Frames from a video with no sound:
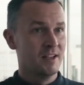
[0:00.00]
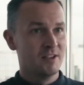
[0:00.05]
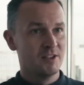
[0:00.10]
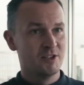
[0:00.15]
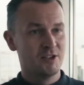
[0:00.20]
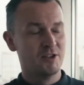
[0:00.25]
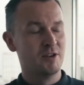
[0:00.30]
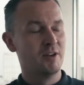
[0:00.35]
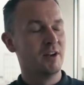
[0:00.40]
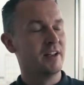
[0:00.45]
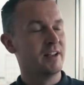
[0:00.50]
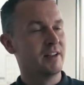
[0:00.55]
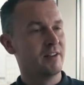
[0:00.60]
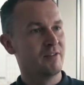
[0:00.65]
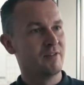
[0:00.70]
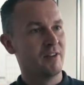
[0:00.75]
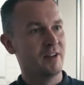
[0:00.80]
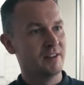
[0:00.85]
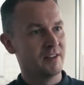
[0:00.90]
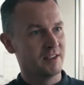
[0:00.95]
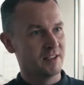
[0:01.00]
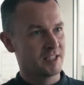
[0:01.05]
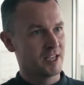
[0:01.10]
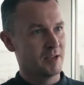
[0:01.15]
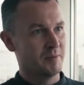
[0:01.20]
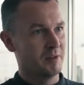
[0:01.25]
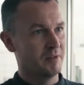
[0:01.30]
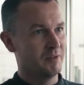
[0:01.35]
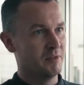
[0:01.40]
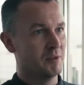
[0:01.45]
Surely if funding's
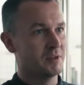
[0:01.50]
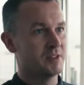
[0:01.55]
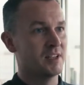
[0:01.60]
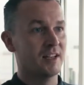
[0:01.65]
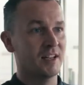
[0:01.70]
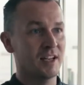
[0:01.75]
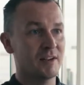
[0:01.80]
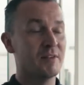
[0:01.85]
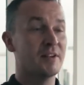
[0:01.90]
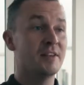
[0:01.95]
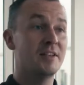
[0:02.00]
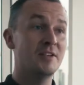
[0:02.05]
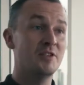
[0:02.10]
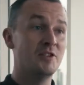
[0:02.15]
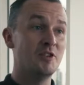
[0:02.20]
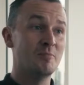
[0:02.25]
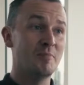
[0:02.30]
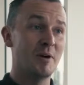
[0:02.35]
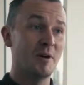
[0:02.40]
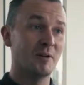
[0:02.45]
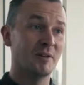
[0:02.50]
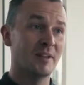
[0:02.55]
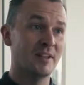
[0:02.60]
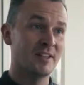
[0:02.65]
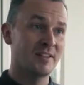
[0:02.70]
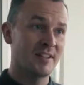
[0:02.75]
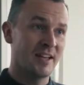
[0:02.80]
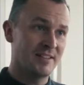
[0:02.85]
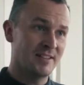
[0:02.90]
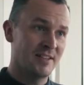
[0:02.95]
coming forth to deliver these new
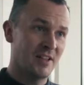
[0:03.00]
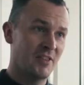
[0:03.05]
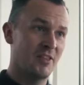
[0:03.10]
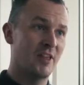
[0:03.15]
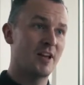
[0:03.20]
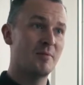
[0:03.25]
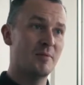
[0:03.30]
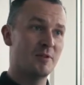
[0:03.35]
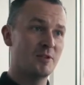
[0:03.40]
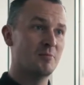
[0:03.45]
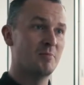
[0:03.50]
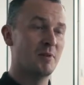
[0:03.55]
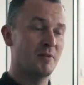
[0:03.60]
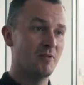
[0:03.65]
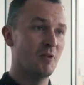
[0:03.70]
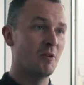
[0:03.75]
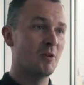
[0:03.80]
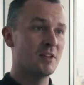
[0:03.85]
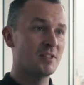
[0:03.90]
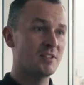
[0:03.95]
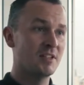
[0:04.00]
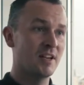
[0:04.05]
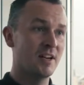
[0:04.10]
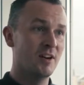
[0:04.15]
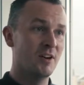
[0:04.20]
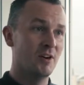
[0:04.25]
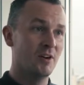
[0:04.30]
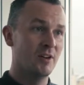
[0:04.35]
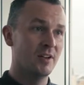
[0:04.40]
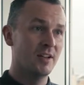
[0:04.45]
buildings, that's the thing we should be focusing
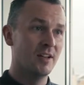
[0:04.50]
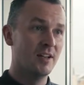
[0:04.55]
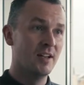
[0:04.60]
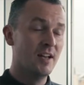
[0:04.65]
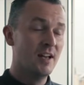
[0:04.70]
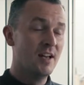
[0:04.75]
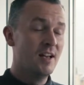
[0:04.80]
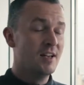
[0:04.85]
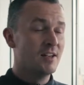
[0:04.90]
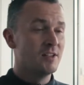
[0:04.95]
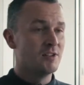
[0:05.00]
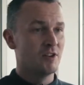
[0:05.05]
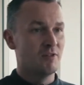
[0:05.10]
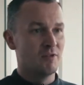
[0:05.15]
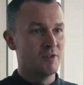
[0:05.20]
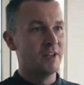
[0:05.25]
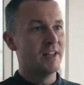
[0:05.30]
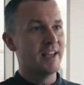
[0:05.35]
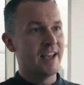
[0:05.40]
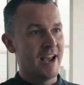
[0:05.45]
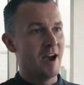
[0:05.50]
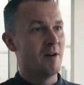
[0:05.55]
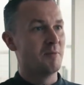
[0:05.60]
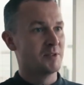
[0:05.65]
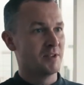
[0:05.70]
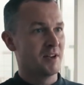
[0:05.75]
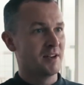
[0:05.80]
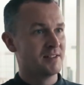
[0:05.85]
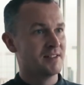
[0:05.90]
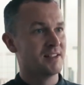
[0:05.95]
on. So it really
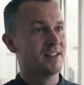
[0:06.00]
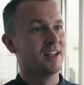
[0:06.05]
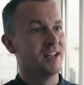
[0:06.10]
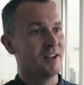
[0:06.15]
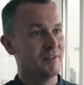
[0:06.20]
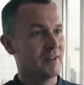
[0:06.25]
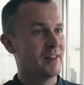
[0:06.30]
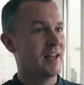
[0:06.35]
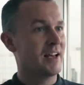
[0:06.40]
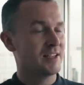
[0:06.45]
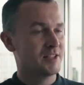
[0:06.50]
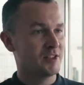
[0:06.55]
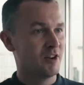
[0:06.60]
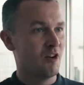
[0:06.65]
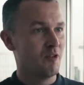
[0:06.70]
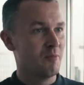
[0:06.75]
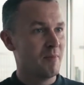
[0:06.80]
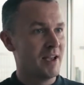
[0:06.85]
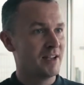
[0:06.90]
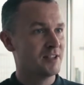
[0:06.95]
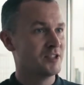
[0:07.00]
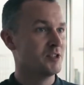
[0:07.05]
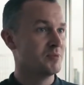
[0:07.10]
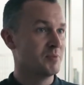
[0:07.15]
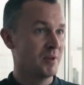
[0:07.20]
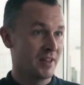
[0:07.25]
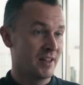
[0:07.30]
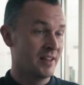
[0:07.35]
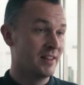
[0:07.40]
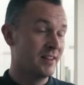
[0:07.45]
helps us to deliver that sort of message
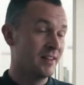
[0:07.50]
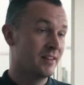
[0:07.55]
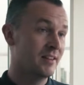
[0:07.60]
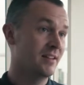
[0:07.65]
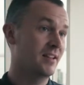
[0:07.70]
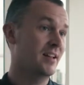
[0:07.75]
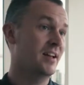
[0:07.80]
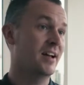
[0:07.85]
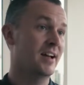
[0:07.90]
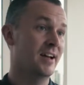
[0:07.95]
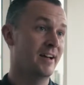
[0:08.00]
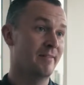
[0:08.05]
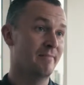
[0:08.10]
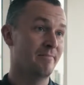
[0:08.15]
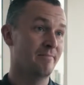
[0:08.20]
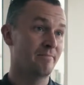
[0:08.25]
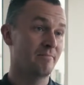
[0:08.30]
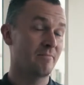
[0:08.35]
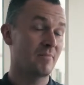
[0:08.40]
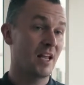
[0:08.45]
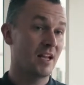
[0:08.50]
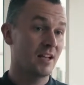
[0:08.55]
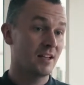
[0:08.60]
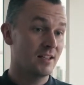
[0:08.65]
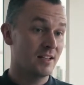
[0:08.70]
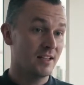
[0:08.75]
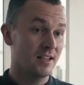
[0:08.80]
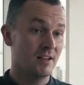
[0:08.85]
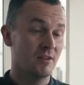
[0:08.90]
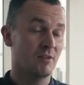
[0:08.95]
within kind
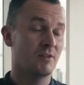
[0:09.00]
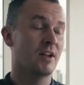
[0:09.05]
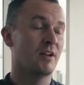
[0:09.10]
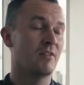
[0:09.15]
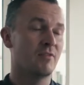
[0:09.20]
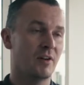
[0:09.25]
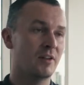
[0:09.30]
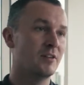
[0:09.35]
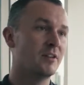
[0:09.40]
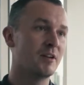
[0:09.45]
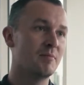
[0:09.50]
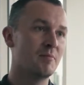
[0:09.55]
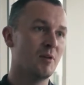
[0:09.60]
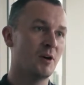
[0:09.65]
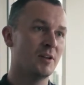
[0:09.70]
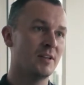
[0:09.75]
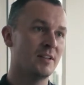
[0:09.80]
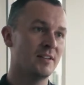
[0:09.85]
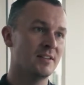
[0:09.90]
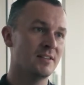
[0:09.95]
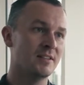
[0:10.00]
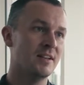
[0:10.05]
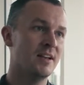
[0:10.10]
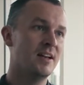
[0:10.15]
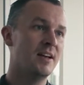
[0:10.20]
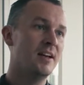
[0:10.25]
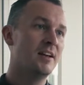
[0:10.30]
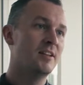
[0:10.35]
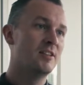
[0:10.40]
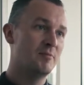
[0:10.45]
of funding bodies
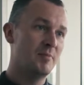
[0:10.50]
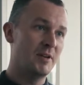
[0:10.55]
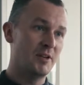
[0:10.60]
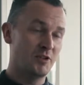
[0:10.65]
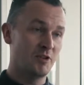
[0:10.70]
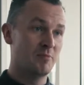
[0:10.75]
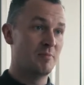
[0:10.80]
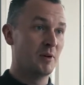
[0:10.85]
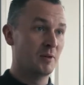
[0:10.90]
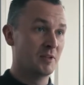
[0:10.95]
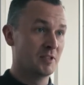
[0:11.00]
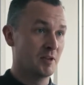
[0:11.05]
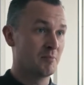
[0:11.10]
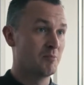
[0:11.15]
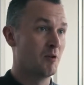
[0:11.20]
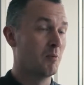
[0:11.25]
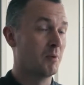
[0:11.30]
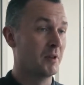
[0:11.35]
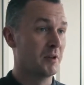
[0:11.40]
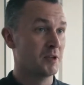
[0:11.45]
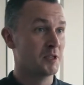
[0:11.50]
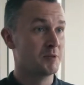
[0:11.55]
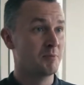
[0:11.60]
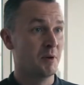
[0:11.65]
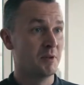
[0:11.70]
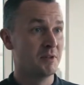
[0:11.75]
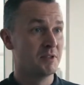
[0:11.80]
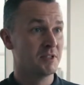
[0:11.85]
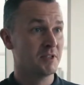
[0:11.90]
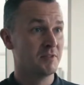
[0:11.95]
to make sure buildings are properly
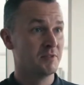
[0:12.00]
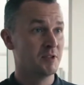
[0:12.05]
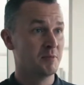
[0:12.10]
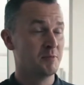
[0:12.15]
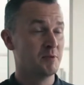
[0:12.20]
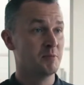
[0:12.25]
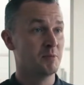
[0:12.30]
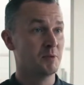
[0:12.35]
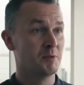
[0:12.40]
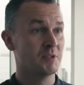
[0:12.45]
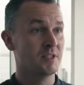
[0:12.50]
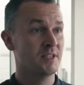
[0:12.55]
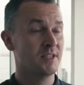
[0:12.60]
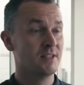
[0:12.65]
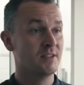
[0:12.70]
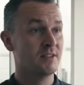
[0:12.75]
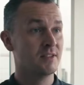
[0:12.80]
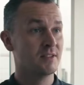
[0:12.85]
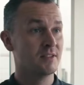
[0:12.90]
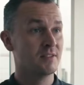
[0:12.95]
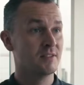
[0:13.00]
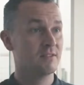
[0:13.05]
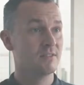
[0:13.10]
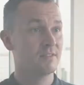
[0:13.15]
responsive to people's needs.